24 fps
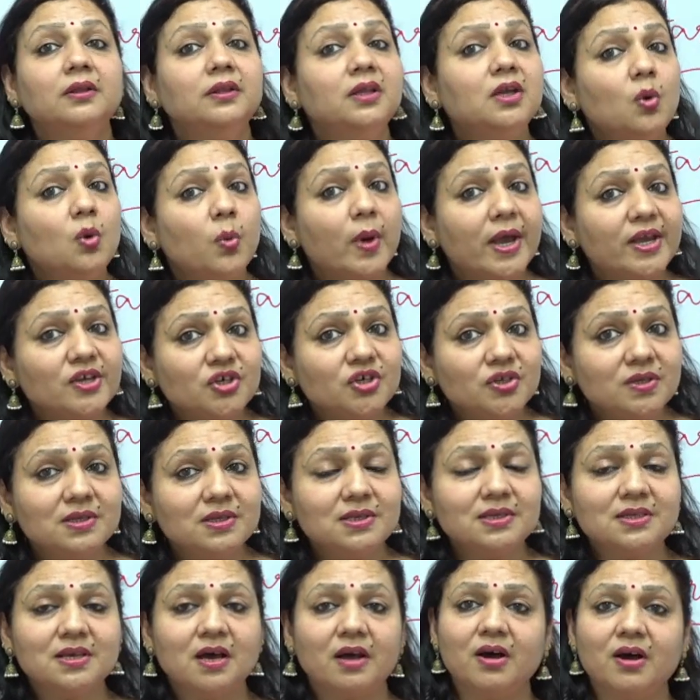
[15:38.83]
The
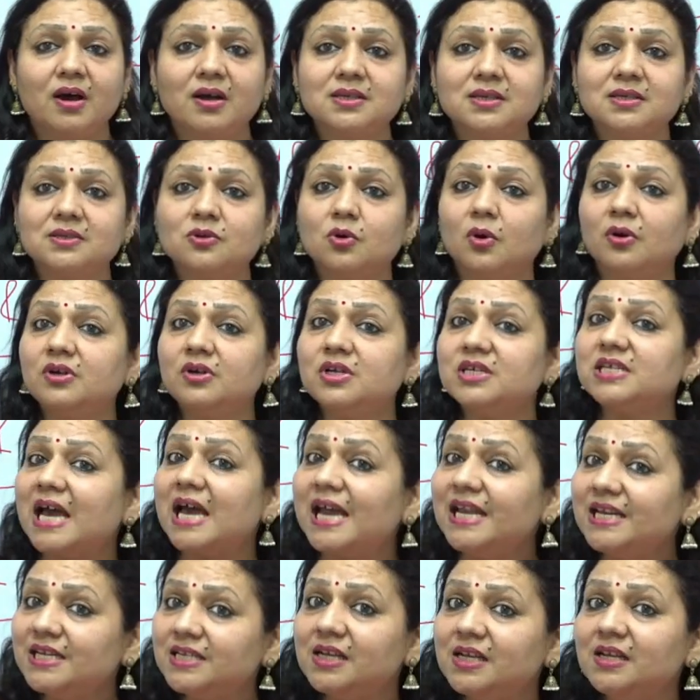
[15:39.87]
questions are asked on
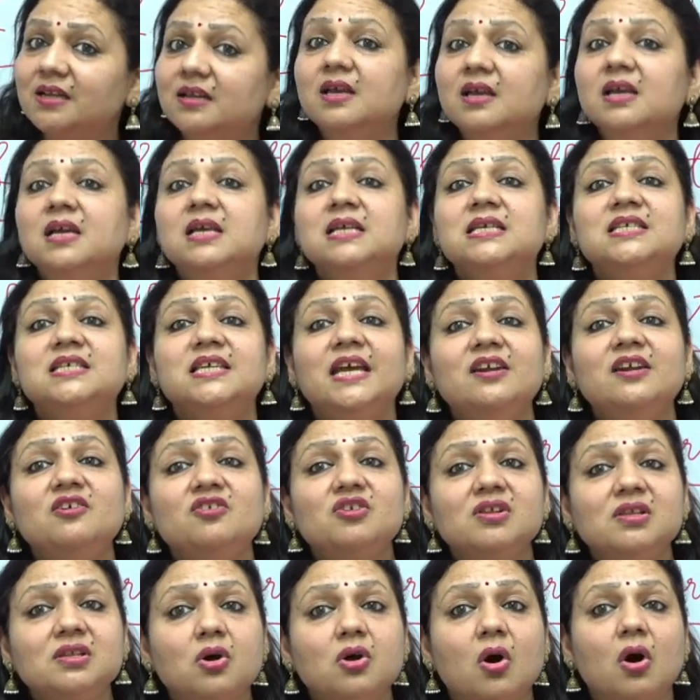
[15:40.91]
title,
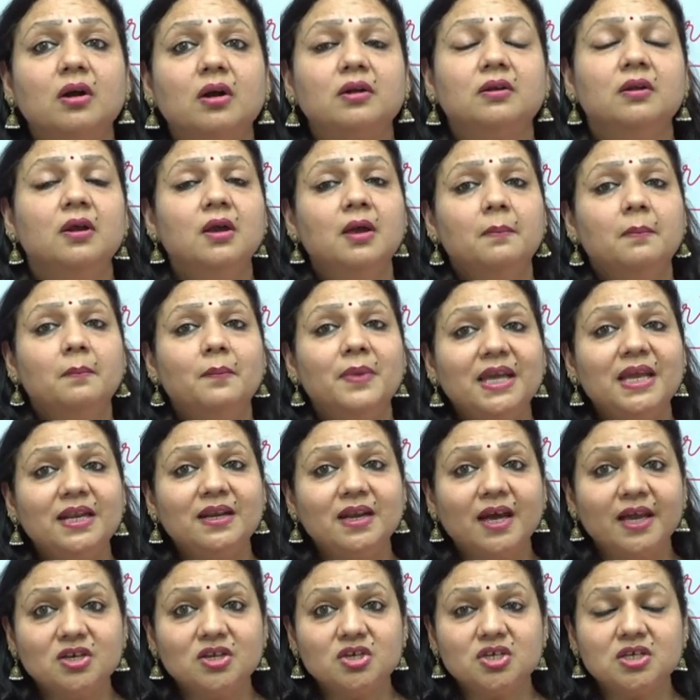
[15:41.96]
central thought,
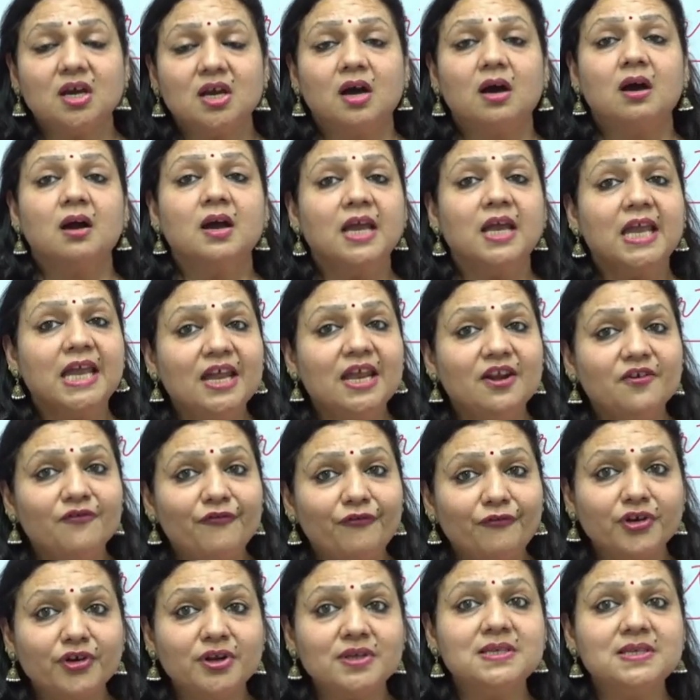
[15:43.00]
main idea,
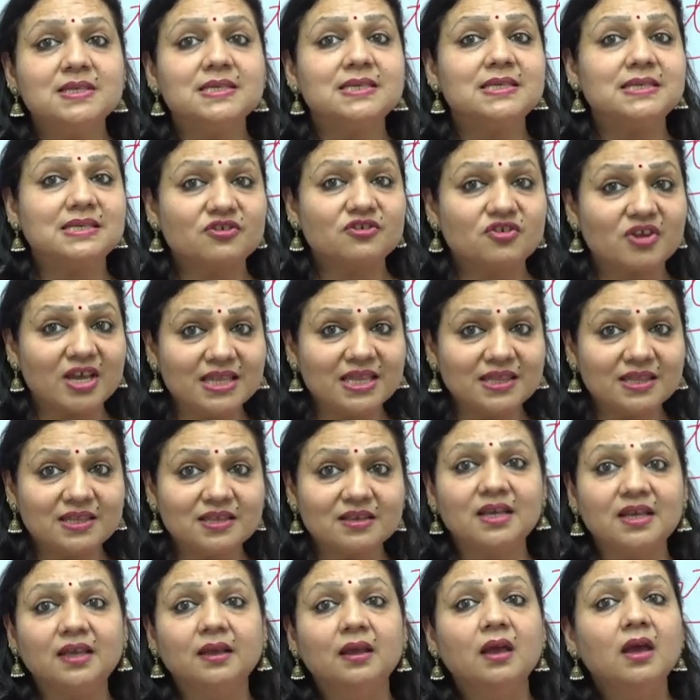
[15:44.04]
inference,
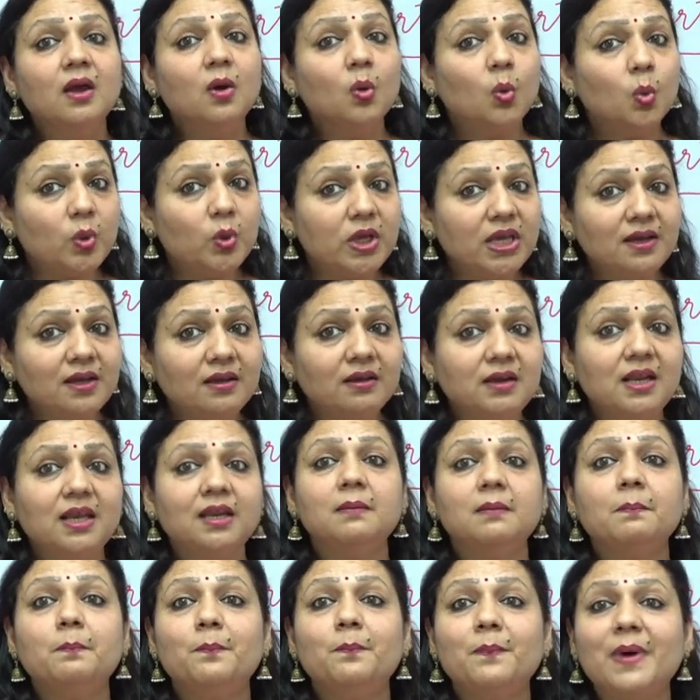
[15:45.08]
strengthening,
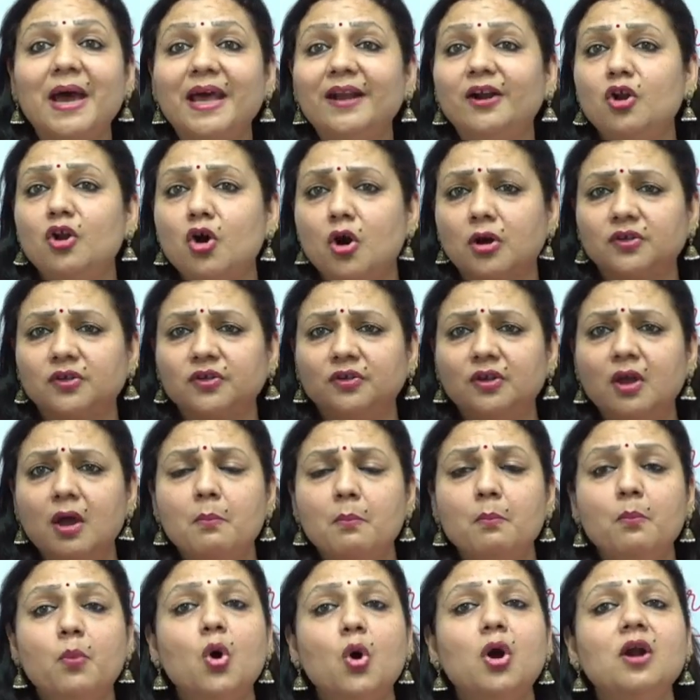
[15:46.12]
weakening, paradox,
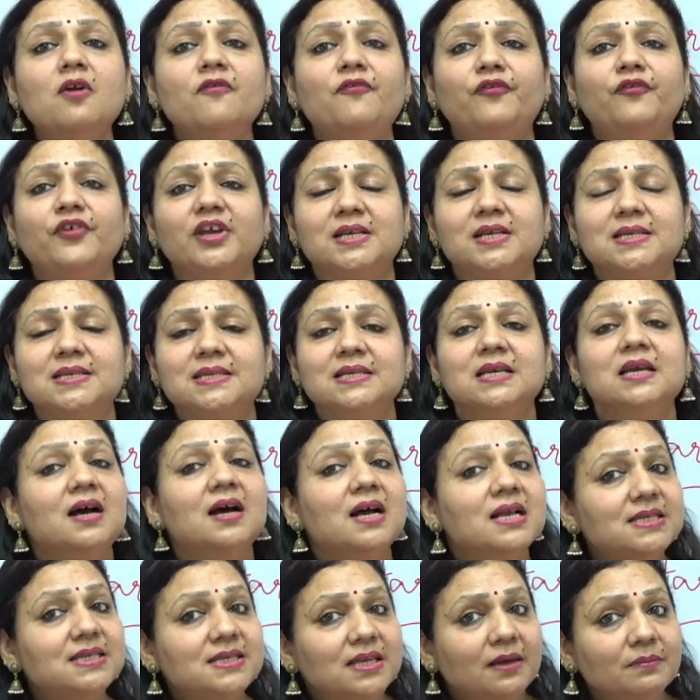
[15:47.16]
boldface,
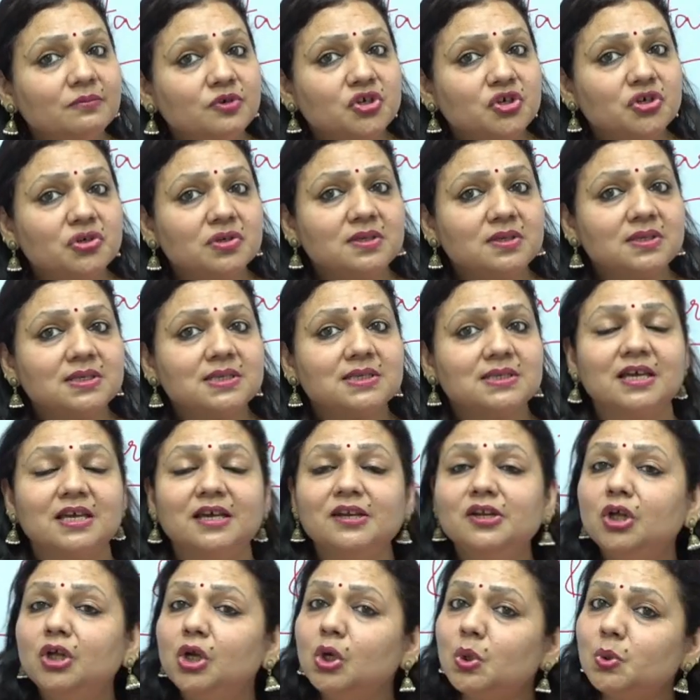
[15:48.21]
assumptions,
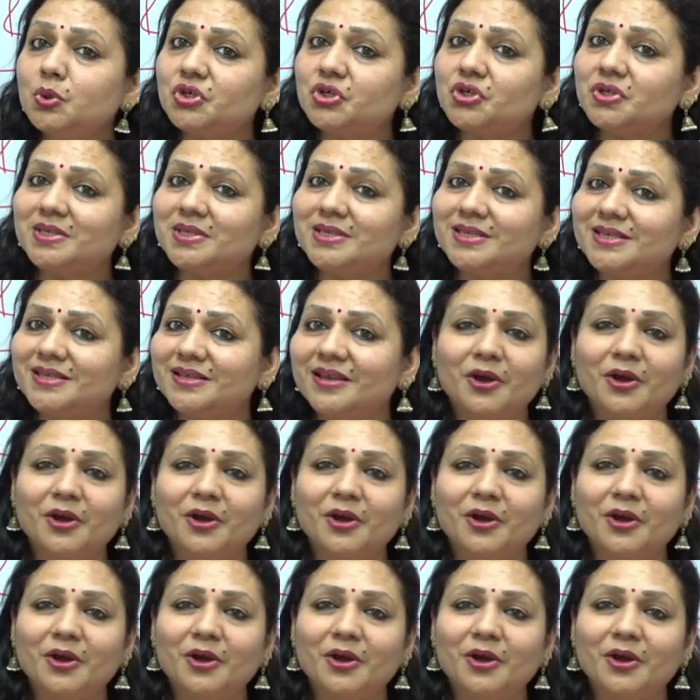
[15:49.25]
conclusions.